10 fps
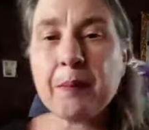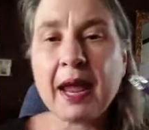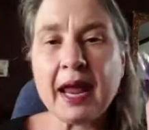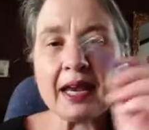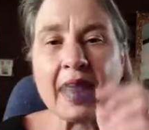
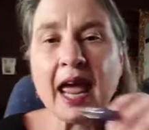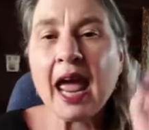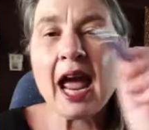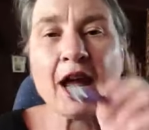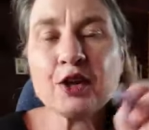pen
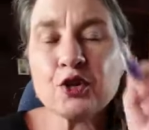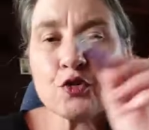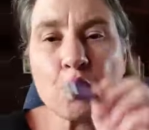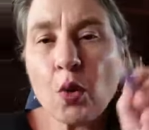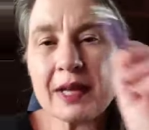and
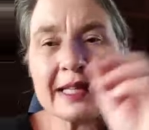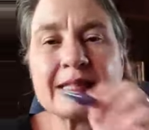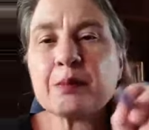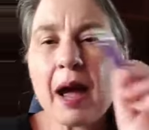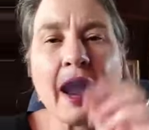drawing
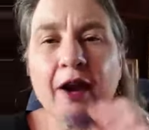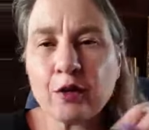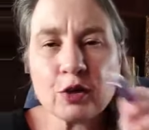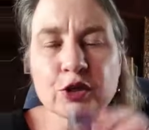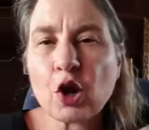
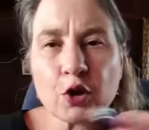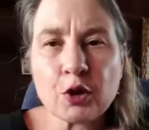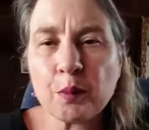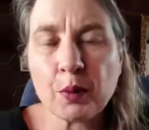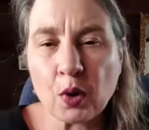spirals on
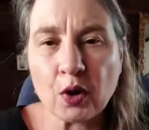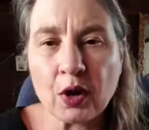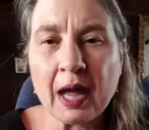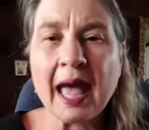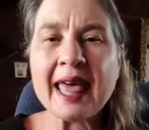a
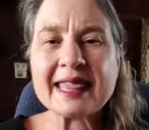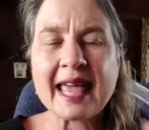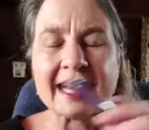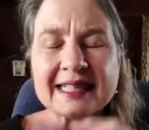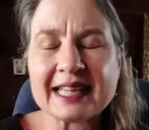book.
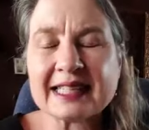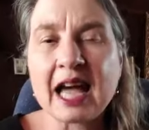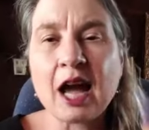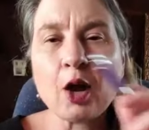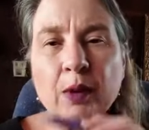That is
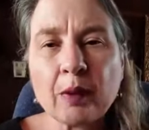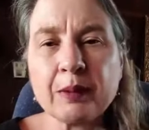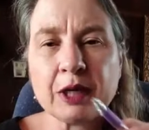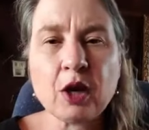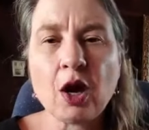how we are
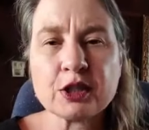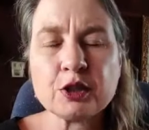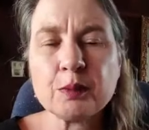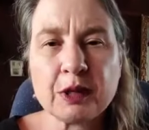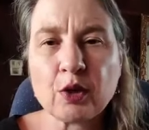being
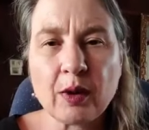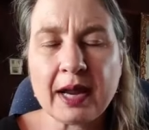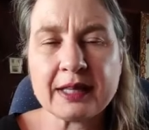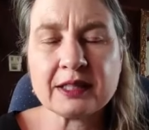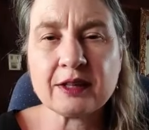asked to be
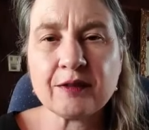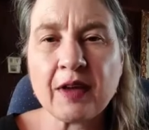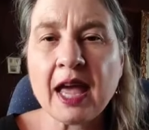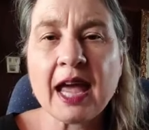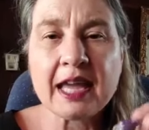creative.
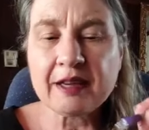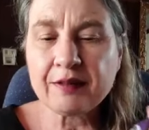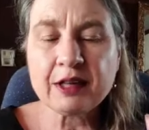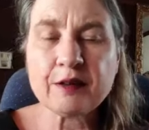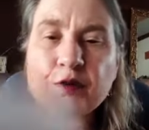
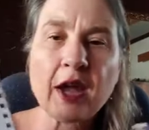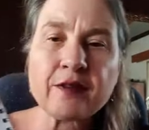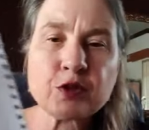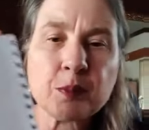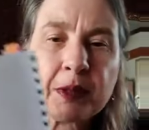Even if you
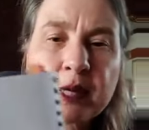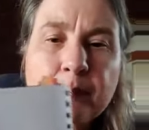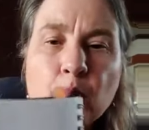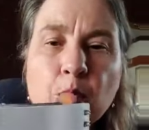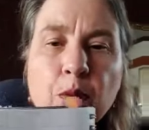have to pick
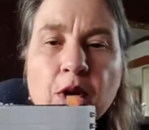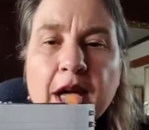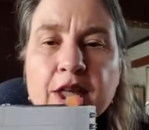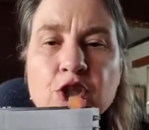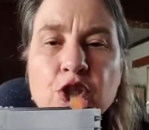up your book
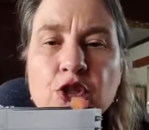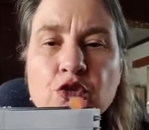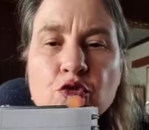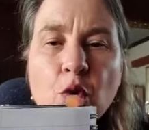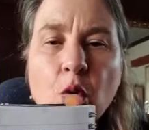and
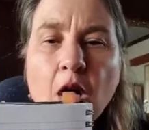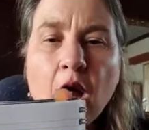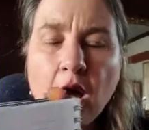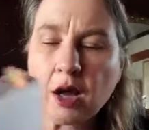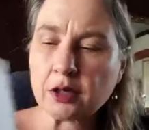just draw
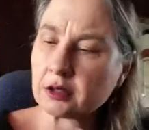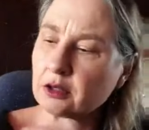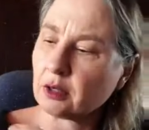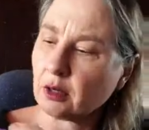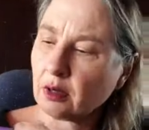
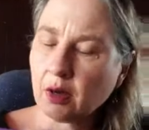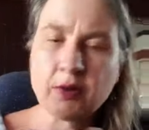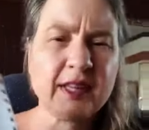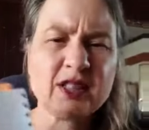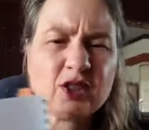hearts. Oh,
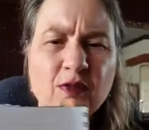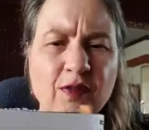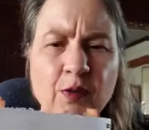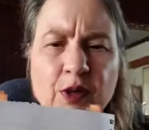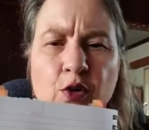that's not
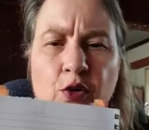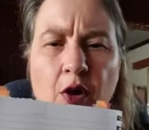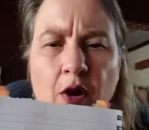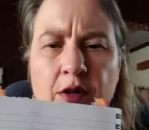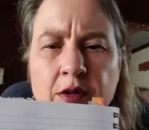a very good
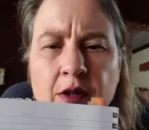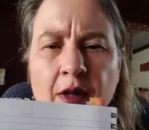heart.